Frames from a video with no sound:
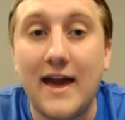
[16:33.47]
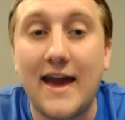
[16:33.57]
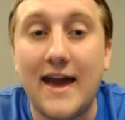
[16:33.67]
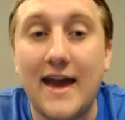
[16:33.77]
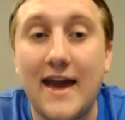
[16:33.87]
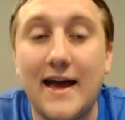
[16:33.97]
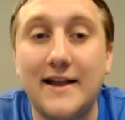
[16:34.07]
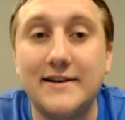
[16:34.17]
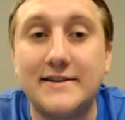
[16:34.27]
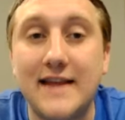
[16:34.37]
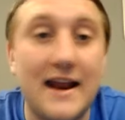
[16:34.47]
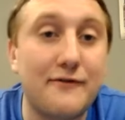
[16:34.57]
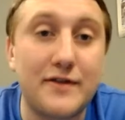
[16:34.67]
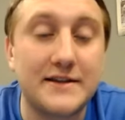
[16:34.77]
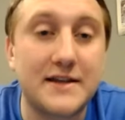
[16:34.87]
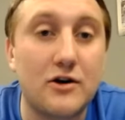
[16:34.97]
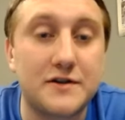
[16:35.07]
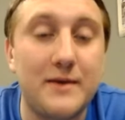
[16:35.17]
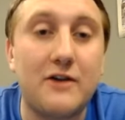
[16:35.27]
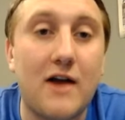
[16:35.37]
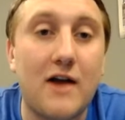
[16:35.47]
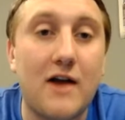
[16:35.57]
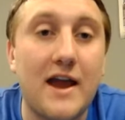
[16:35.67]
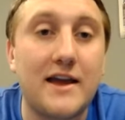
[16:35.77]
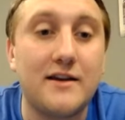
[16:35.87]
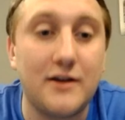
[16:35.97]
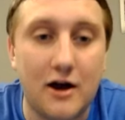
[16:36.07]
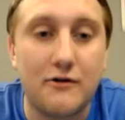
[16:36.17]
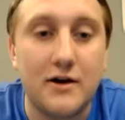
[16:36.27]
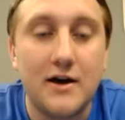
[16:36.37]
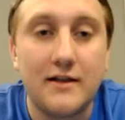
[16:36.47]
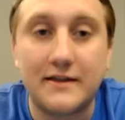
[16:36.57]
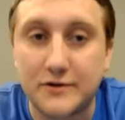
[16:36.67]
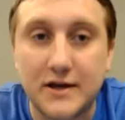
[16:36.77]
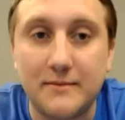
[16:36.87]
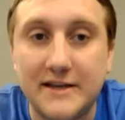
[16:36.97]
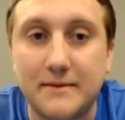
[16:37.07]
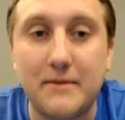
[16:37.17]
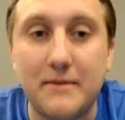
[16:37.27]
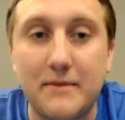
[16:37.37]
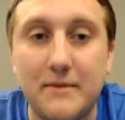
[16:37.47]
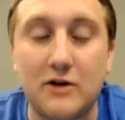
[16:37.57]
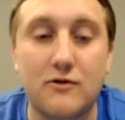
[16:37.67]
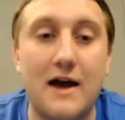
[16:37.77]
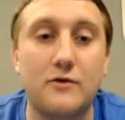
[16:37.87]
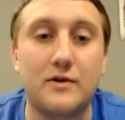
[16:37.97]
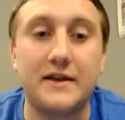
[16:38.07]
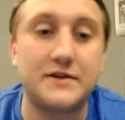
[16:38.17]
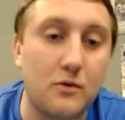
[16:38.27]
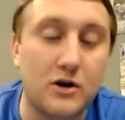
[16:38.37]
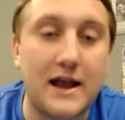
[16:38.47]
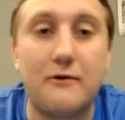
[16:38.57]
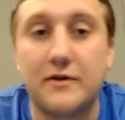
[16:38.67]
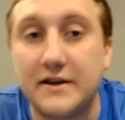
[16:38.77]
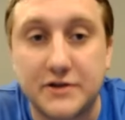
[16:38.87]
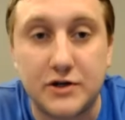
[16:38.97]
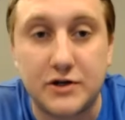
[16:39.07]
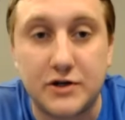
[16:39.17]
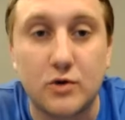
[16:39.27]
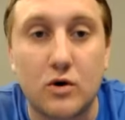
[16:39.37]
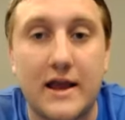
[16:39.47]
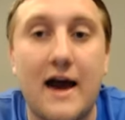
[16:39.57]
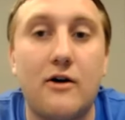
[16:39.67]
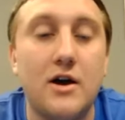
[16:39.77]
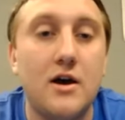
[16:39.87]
And not everything's going to also be great. You know, like there's going to be some middle ground where things don't work out, where things do work out